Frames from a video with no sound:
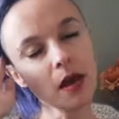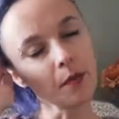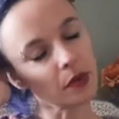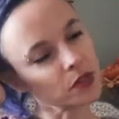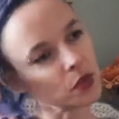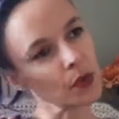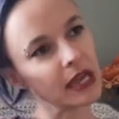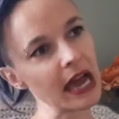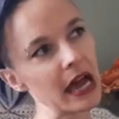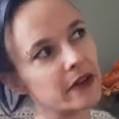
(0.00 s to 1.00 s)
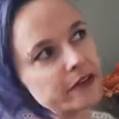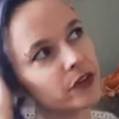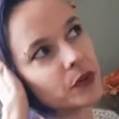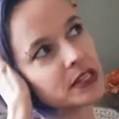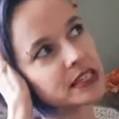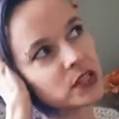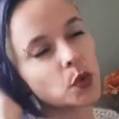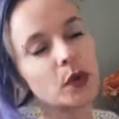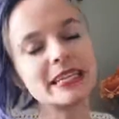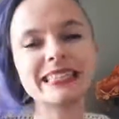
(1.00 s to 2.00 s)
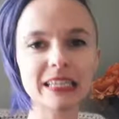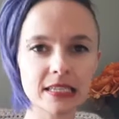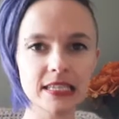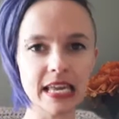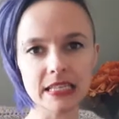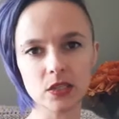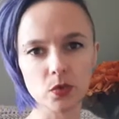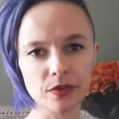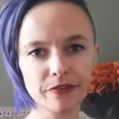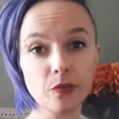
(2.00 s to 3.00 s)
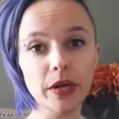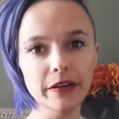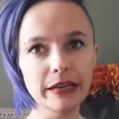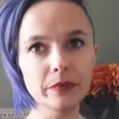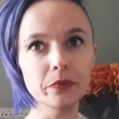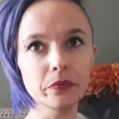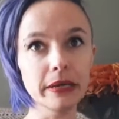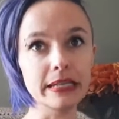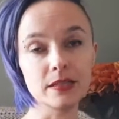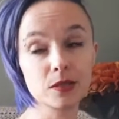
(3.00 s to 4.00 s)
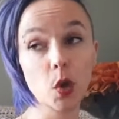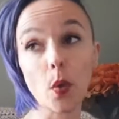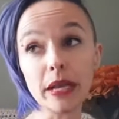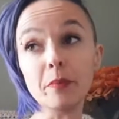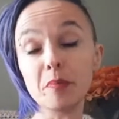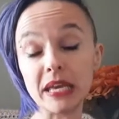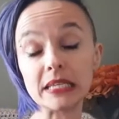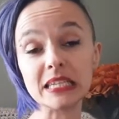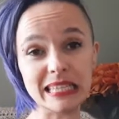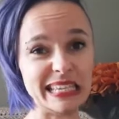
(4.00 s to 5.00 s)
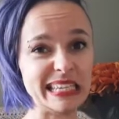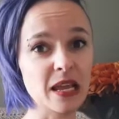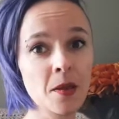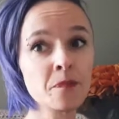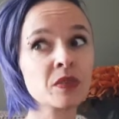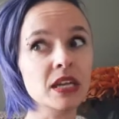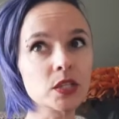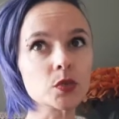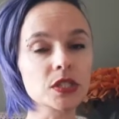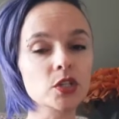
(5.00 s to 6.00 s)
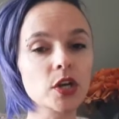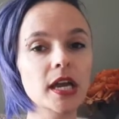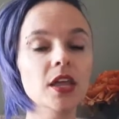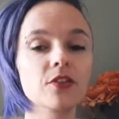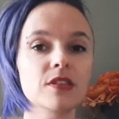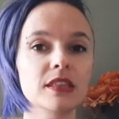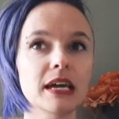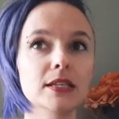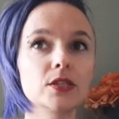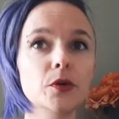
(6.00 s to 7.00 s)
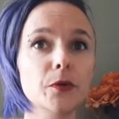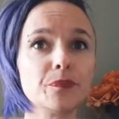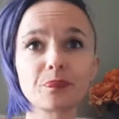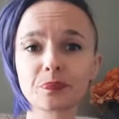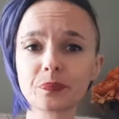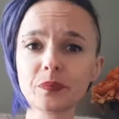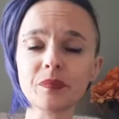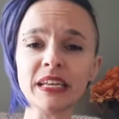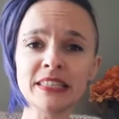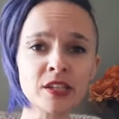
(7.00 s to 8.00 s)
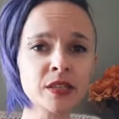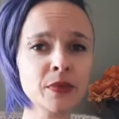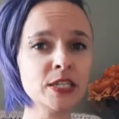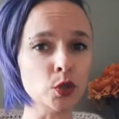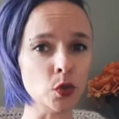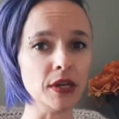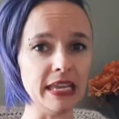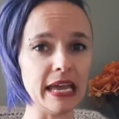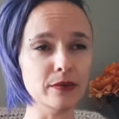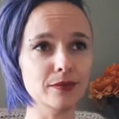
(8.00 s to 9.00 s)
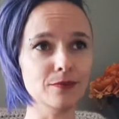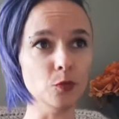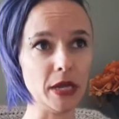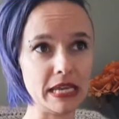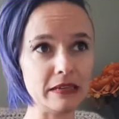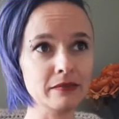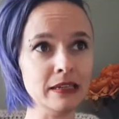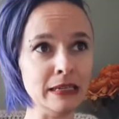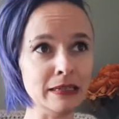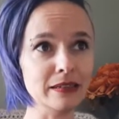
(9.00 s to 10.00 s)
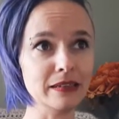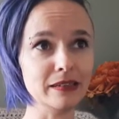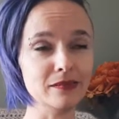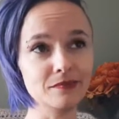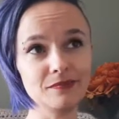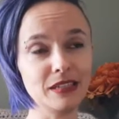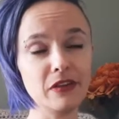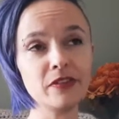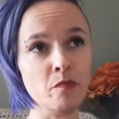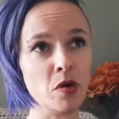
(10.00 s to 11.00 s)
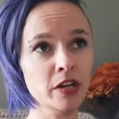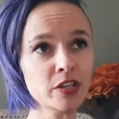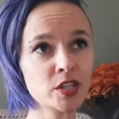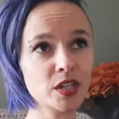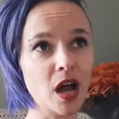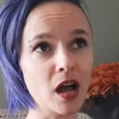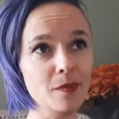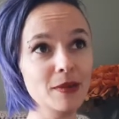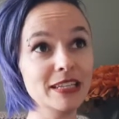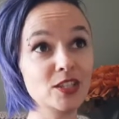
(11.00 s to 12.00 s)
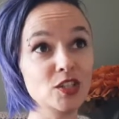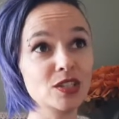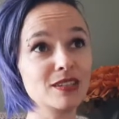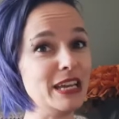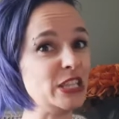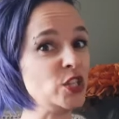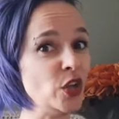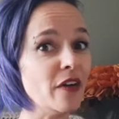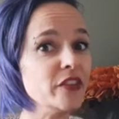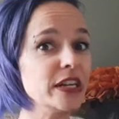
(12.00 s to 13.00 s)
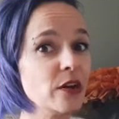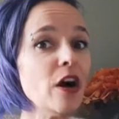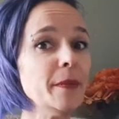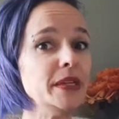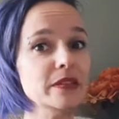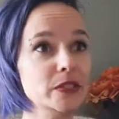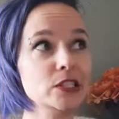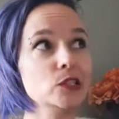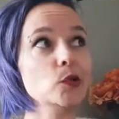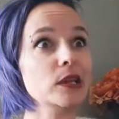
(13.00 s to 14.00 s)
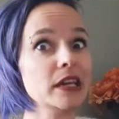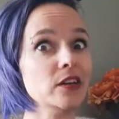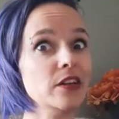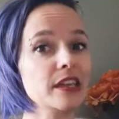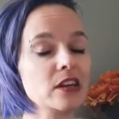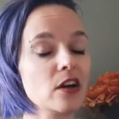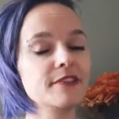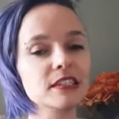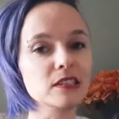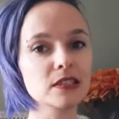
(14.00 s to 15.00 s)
But so we have, 26 days sort of where it rains quite a bit, and then it's really dry other than that. So it's not that we don't get rain in even March. It's not very common, and we just don't get it all that often.